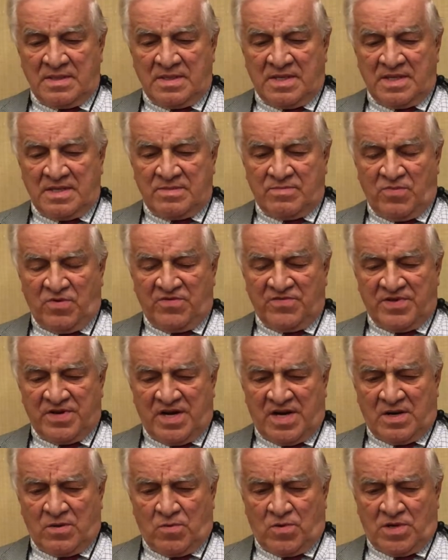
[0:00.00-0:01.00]
they moved it
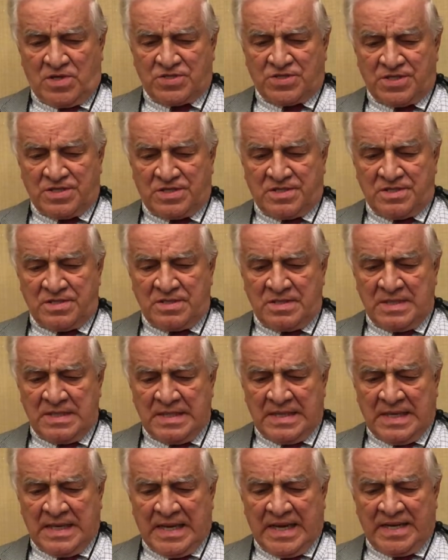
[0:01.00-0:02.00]
out of Washington.
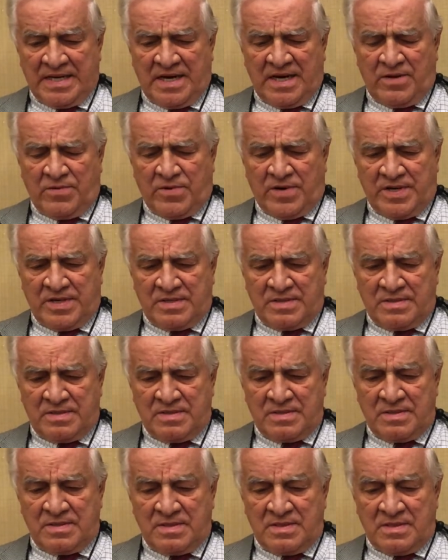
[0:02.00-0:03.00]
At any rate,
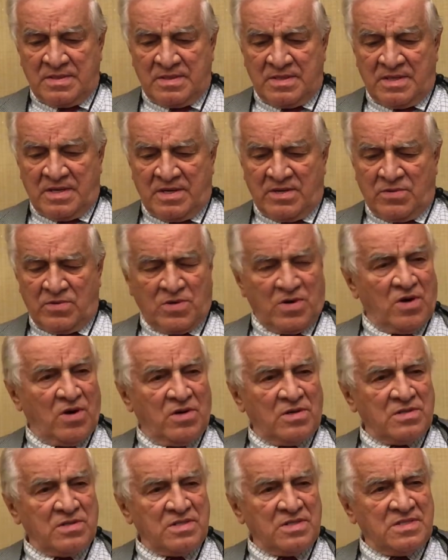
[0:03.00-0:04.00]
there were
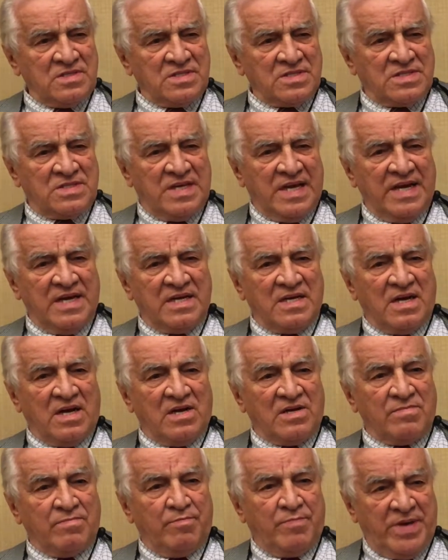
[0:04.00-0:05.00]
all these data
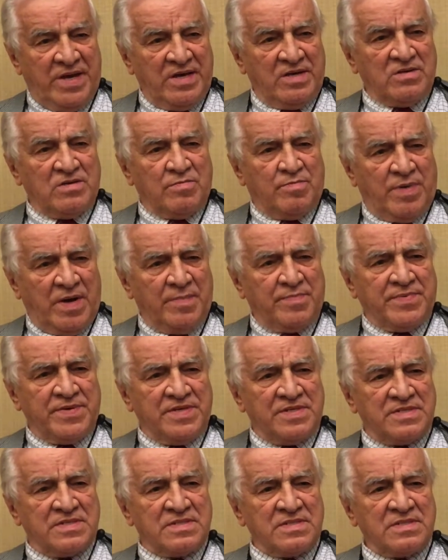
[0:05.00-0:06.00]
on beagle
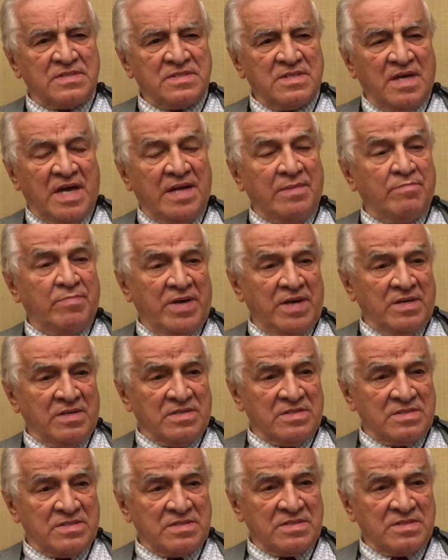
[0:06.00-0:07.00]
puppies and
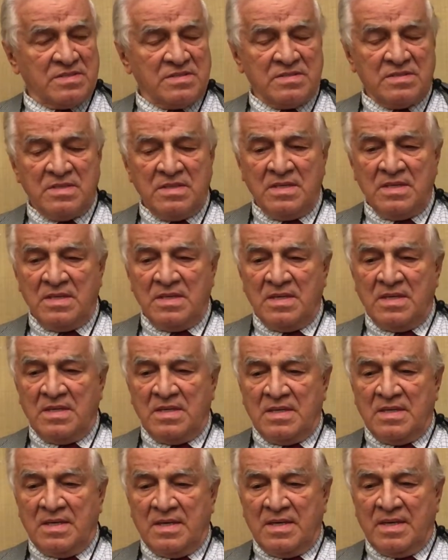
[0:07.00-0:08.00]
beagles.
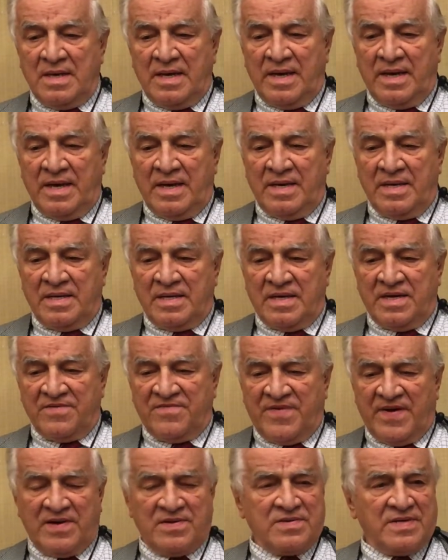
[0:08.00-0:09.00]
And I
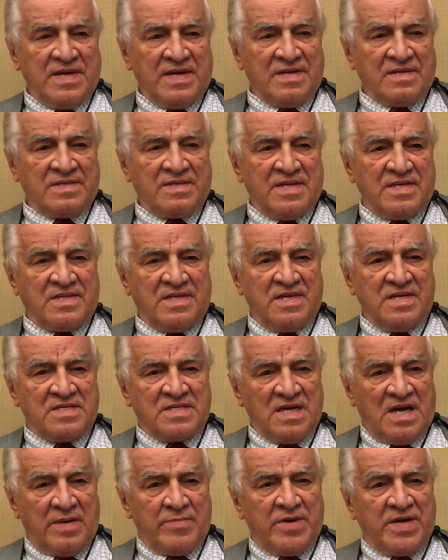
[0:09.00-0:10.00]
found out that the
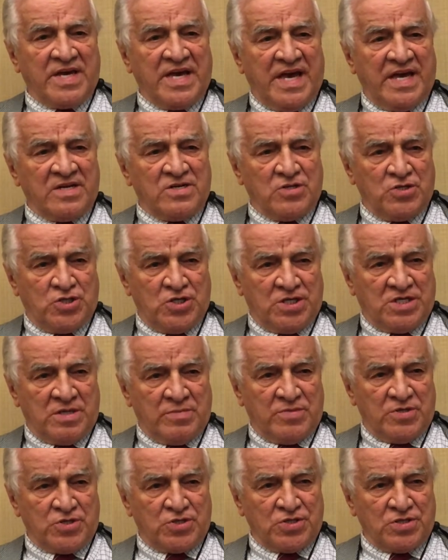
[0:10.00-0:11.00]
Atomic Energy
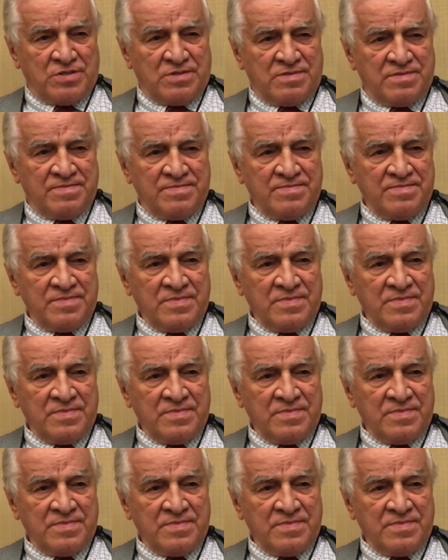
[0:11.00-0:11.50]
Commission,